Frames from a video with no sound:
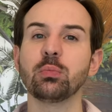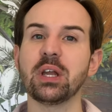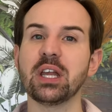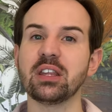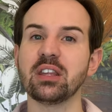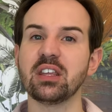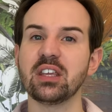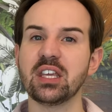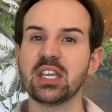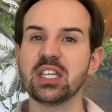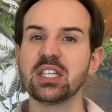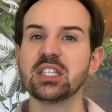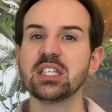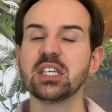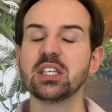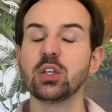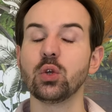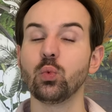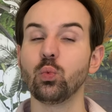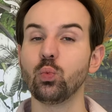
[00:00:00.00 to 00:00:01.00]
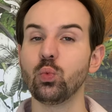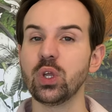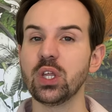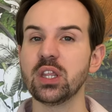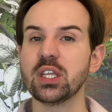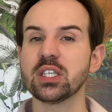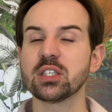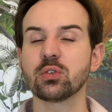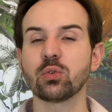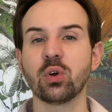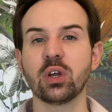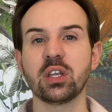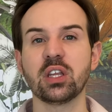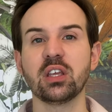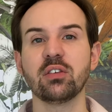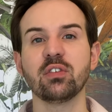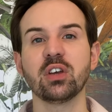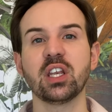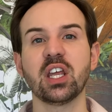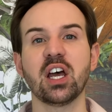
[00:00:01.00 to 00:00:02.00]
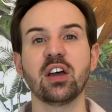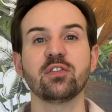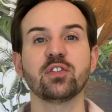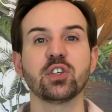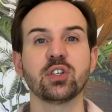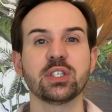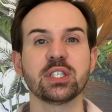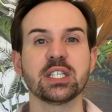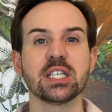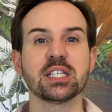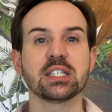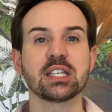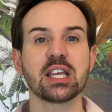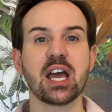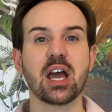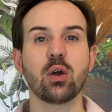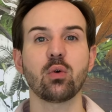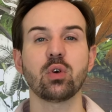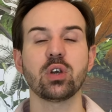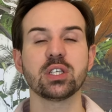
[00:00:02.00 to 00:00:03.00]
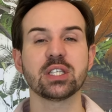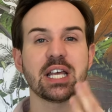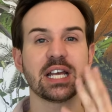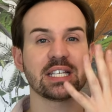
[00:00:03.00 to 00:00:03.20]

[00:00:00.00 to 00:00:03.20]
and indeed with this one, even after six hours,